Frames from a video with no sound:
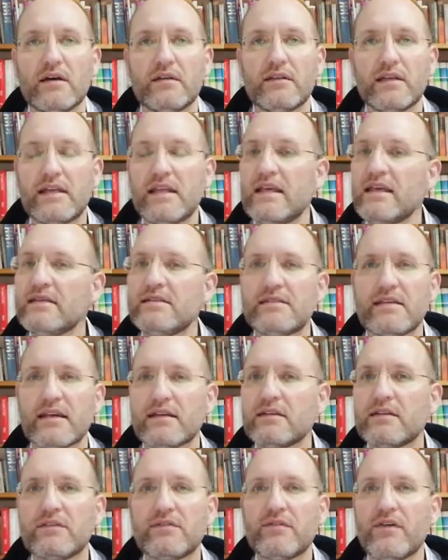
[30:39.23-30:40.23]
that He
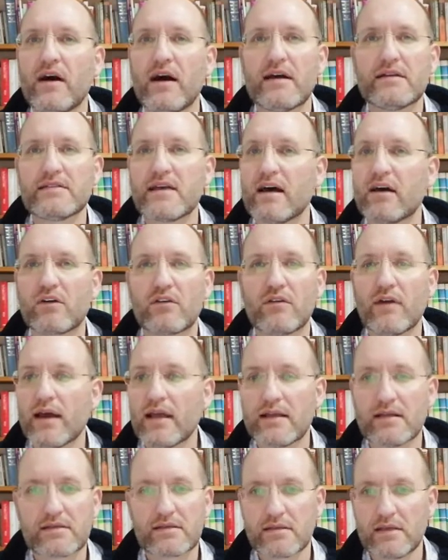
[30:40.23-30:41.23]
satisfies our
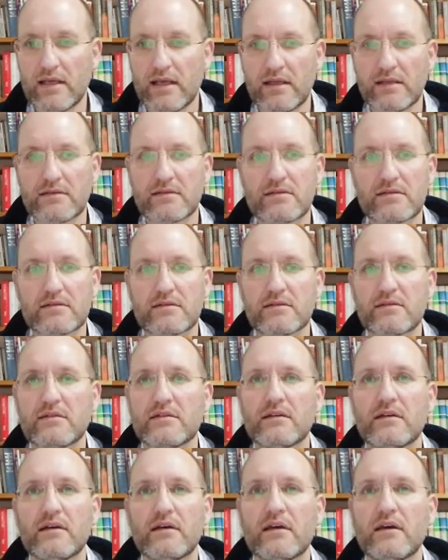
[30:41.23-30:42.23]
greatest needs,
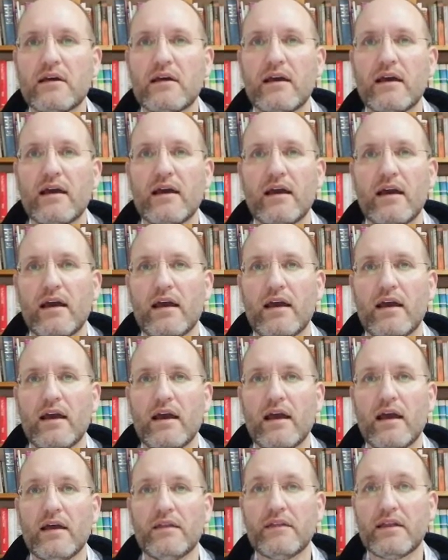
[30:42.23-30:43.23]

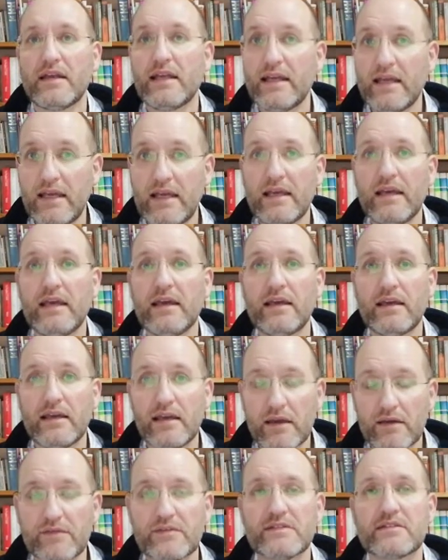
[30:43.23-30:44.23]
and that He
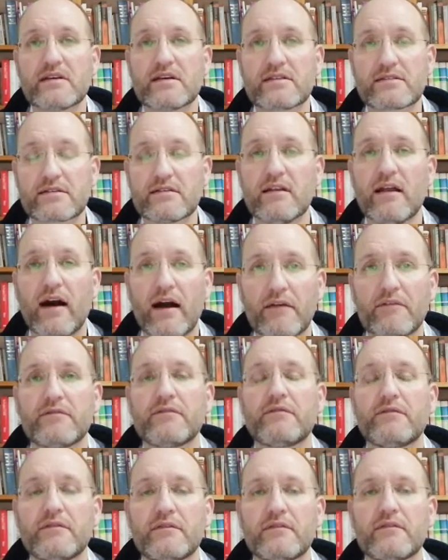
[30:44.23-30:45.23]
gives us
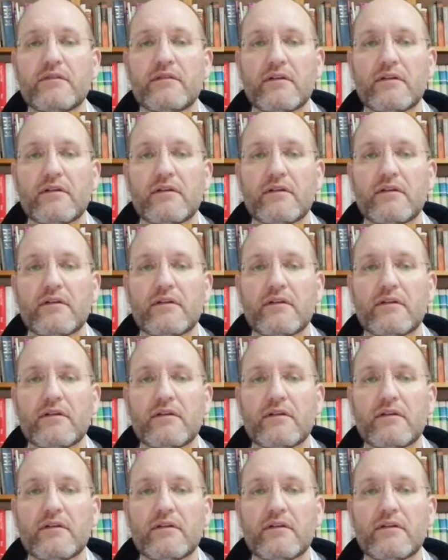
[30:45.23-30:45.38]
life.